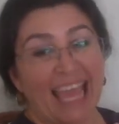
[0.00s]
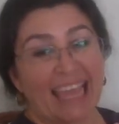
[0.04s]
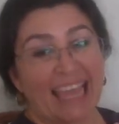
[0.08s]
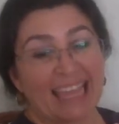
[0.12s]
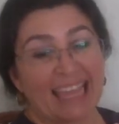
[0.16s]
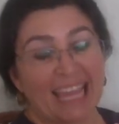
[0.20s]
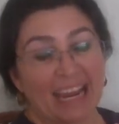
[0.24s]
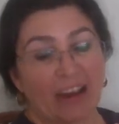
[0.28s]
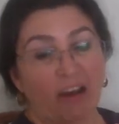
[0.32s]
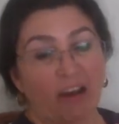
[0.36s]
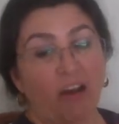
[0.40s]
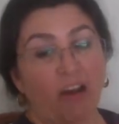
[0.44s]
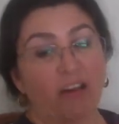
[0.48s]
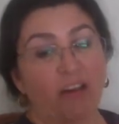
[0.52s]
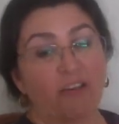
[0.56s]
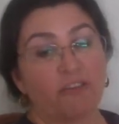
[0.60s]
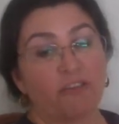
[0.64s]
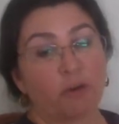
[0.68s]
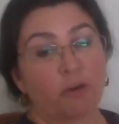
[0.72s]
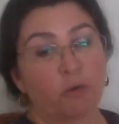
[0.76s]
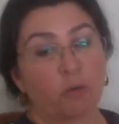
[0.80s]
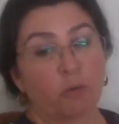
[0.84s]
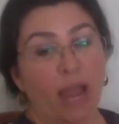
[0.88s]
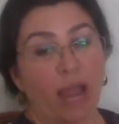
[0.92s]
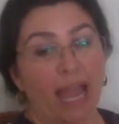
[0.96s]
There are a
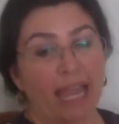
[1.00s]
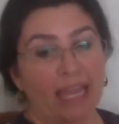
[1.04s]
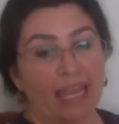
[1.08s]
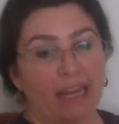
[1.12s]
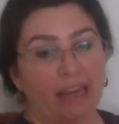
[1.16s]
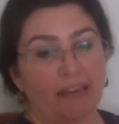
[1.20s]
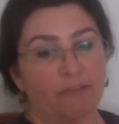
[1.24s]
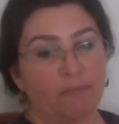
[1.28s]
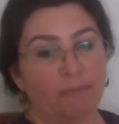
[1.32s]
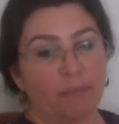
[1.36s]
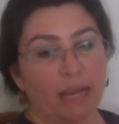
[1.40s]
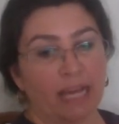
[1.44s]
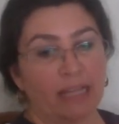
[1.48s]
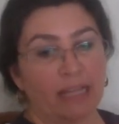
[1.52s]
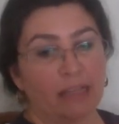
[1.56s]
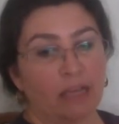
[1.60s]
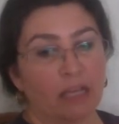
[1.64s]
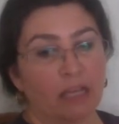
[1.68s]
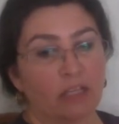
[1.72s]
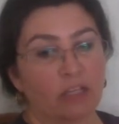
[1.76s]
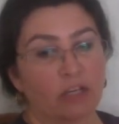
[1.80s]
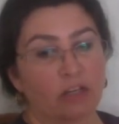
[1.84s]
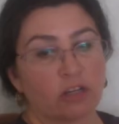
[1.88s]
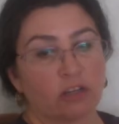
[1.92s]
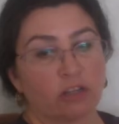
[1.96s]
variety of
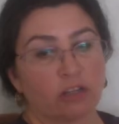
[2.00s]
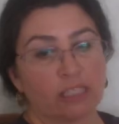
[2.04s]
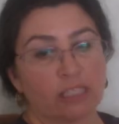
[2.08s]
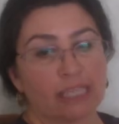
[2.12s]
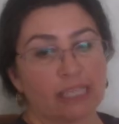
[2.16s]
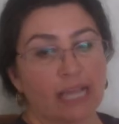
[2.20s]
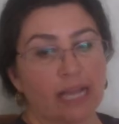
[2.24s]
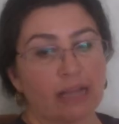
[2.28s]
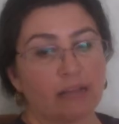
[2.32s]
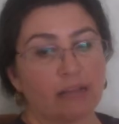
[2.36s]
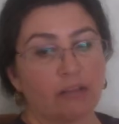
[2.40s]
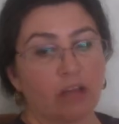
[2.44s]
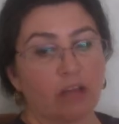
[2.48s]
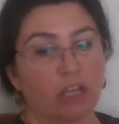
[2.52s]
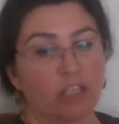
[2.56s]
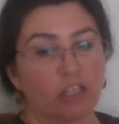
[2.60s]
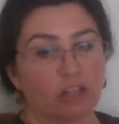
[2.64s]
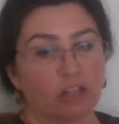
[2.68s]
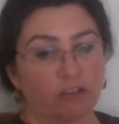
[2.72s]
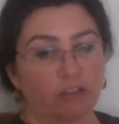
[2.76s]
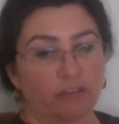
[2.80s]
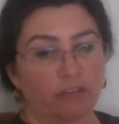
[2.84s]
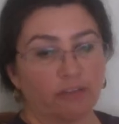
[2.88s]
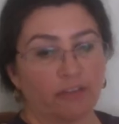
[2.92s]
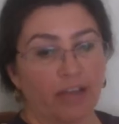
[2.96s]
biological and
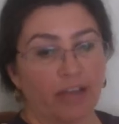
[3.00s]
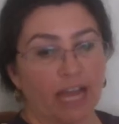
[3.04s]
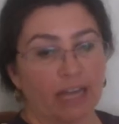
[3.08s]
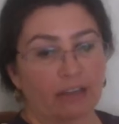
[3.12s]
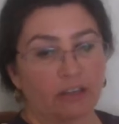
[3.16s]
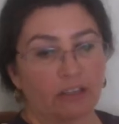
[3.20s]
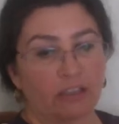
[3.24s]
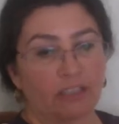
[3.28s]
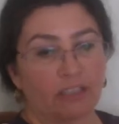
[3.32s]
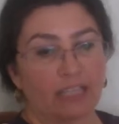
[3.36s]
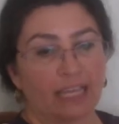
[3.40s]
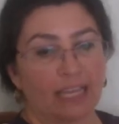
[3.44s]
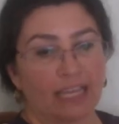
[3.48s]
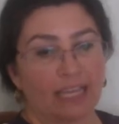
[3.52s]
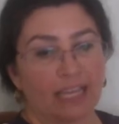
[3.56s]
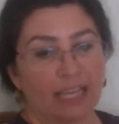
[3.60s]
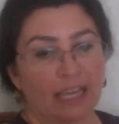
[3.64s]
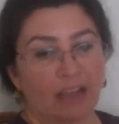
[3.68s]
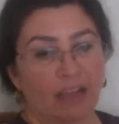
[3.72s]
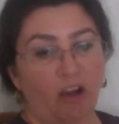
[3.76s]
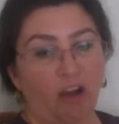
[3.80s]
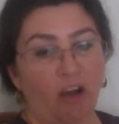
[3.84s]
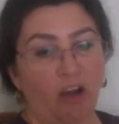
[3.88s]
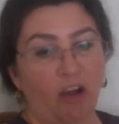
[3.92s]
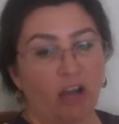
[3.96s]
psychological factors that can
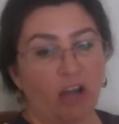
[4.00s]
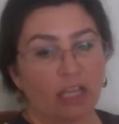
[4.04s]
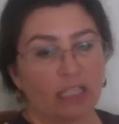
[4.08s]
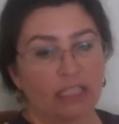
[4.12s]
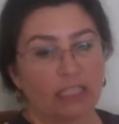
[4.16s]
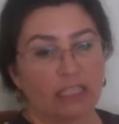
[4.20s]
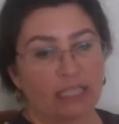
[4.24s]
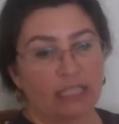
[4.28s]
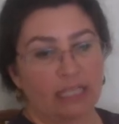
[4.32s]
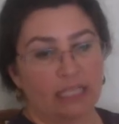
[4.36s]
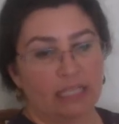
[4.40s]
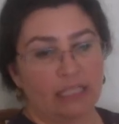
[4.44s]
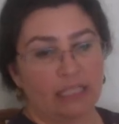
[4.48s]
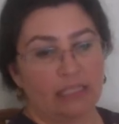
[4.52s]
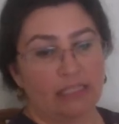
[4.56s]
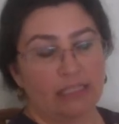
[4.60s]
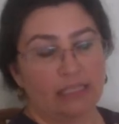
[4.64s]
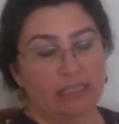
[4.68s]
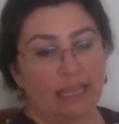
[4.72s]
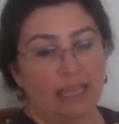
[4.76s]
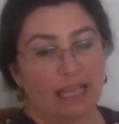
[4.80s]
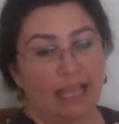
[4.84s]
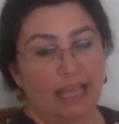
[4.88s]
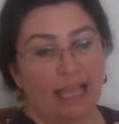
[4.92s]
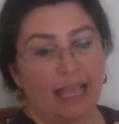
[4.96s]
cause these
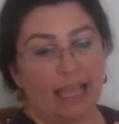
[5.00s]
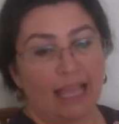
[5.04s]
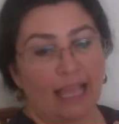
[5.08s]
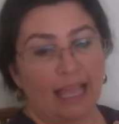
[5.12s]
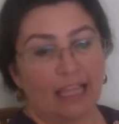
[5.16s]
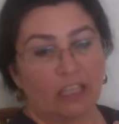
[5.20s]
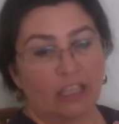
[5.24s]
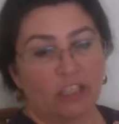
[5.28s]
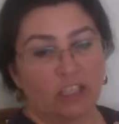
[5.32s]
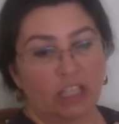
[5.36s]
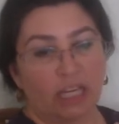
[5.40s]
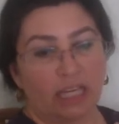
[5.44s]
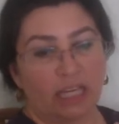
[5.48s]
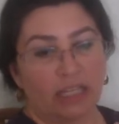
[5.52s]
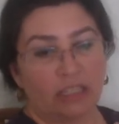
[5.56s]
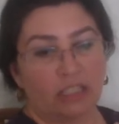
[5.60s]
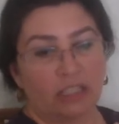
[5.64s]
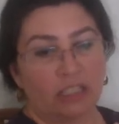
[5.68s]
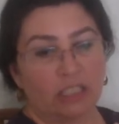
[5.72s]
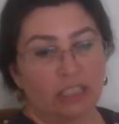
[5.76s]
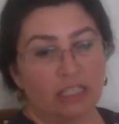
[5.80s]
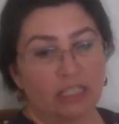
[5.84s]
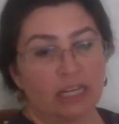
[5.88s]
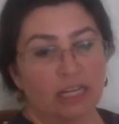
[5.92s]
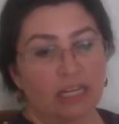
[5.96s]

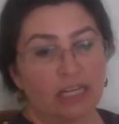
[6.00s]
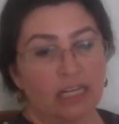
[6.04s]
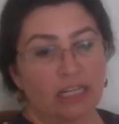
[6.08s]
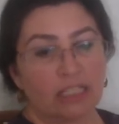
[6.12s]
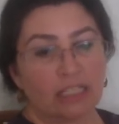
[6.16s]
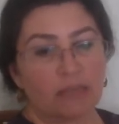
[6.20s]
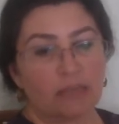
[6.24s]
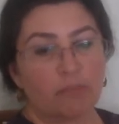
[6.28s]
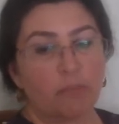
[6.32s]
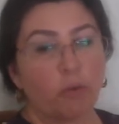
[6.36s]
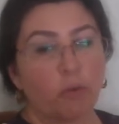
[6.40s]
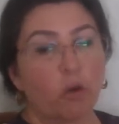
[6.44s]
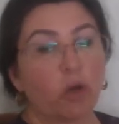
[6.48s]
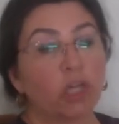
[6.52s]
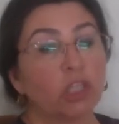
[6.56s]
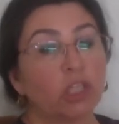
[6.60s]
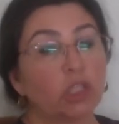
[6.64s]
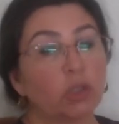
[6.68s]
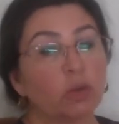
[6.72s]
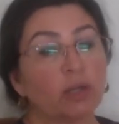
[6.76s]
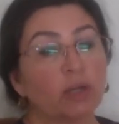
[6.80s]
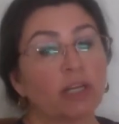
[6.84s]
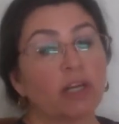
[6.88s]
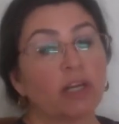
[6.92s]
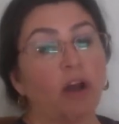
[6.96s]
changes, and it is important
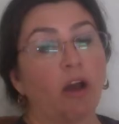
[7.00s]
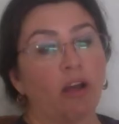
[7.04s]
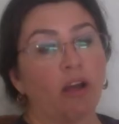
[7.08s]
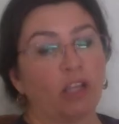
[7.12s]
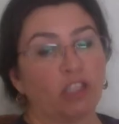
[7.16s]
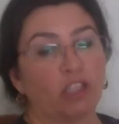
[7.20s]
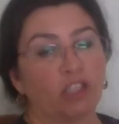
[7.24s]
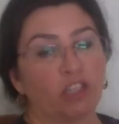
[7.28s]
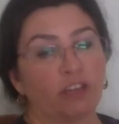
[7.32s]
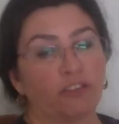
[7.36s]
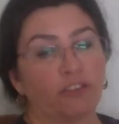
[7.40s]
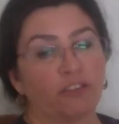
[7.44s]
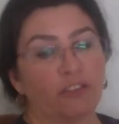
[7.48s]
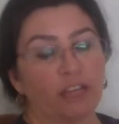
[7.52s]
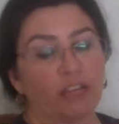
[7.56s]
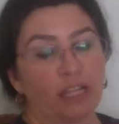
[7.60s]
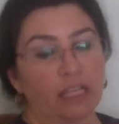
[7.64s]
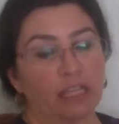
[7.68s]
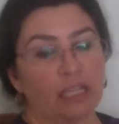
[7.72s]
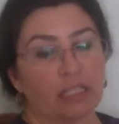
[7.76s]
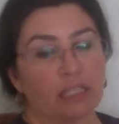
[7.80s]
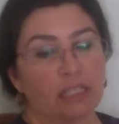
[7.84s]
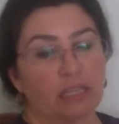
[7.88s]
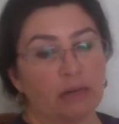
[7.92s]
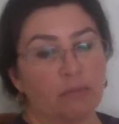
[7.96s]
to acknowledge your
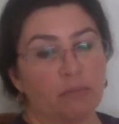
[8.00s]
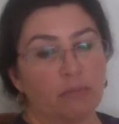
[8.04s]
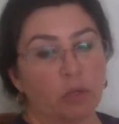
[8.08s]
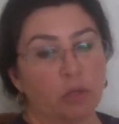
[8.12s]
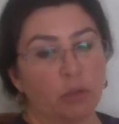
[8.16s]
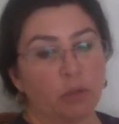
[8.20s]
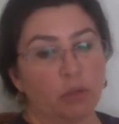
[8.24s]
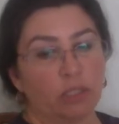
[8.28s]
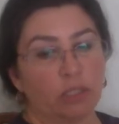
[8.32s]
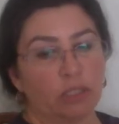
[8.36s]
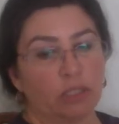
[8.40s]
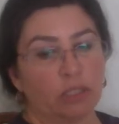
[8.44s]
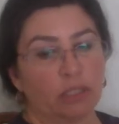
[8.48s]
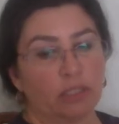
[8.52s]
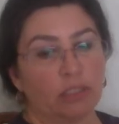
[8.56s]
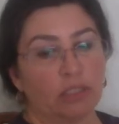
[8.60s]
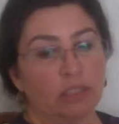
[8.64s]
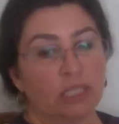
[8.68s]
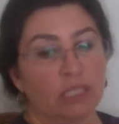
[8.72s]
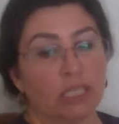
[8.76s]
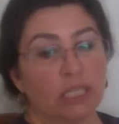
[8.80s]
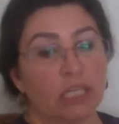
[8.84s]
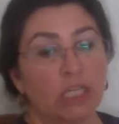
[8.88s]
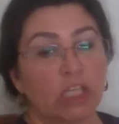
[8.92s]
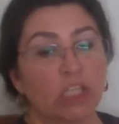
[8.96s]
feelings and
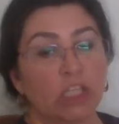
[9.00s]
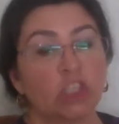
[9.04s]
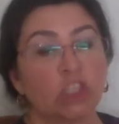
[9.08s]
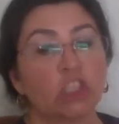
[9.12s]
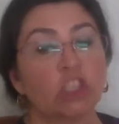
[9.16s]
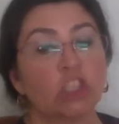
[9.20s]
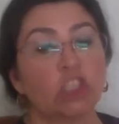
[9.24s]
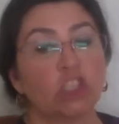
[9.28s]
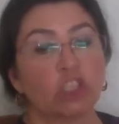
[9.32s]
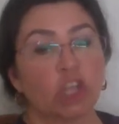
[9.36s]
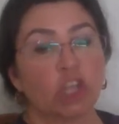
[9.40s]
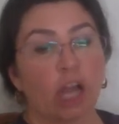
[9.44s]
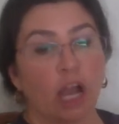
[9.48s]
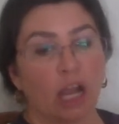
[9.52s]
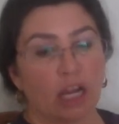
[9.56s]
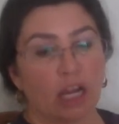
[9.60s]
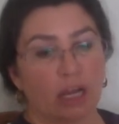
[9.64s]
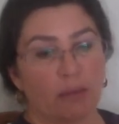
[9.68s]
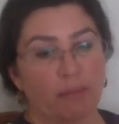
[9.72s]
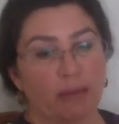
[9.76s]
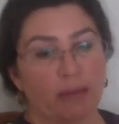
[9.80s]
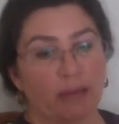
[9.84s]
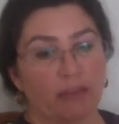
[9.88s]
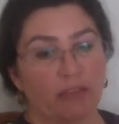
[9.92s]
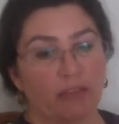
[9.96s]
emotions, to talk
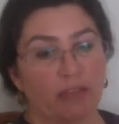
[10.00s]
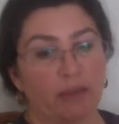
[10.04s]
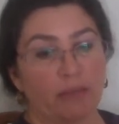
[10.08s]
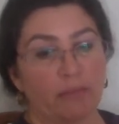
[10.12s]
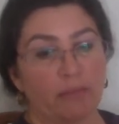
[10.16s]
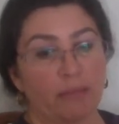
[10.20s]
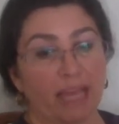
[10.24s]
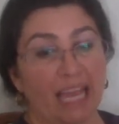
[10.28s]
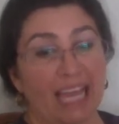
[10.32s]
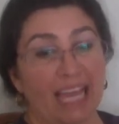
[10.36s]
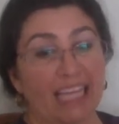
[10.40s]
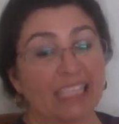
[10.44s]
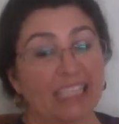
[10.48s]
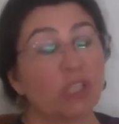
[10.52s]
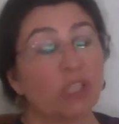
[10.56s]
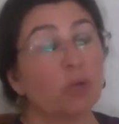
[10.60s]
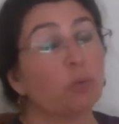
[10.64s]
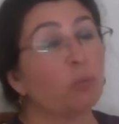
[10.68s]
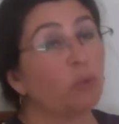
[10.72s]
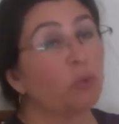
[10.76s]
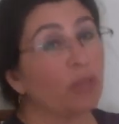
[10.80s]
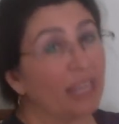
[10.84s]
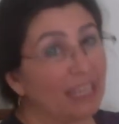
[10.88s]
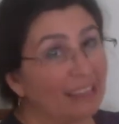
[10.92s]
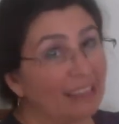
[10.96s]
about them, and to
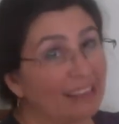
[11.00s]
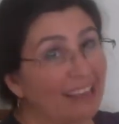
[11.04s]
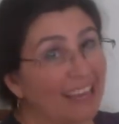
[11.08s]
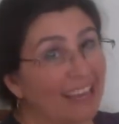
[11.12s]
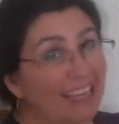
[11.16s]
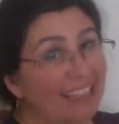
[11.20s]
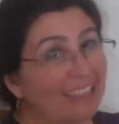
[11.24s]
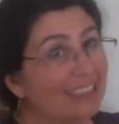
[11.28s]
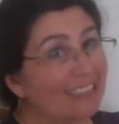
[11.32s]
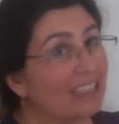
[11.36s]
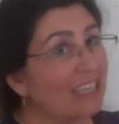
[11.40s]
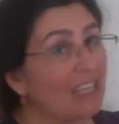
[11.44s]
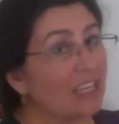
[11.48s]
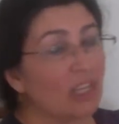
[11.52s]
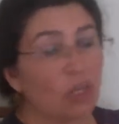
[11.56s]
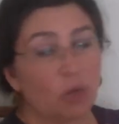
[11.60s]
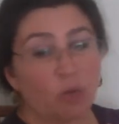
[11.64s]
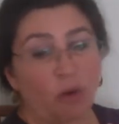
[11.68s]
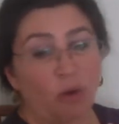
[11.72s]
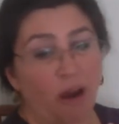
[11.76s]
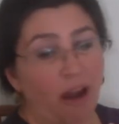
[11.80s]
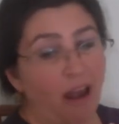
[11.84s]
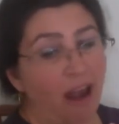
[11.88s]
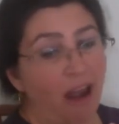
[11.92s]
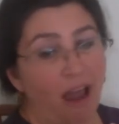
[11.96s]
realize that you
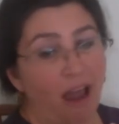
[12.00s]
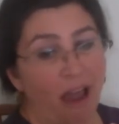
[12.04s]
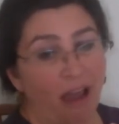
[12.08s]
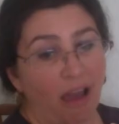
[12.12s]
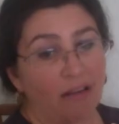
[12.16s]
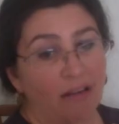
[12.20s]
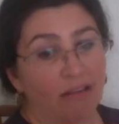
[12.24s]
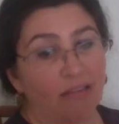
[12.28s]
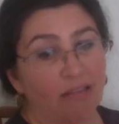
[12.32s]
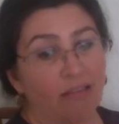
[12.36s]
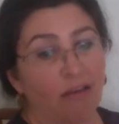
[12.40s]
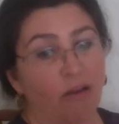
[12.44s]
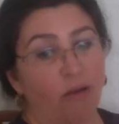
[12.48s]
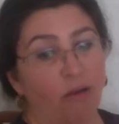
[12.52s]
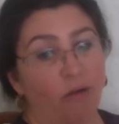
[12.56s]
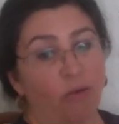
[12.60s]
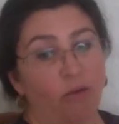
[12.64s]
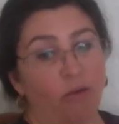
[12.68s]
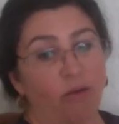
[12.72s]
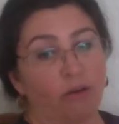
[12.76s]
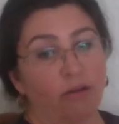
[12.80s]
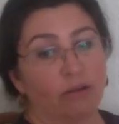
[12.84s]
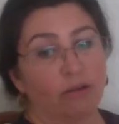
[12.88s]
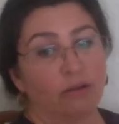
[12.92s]
are not alone.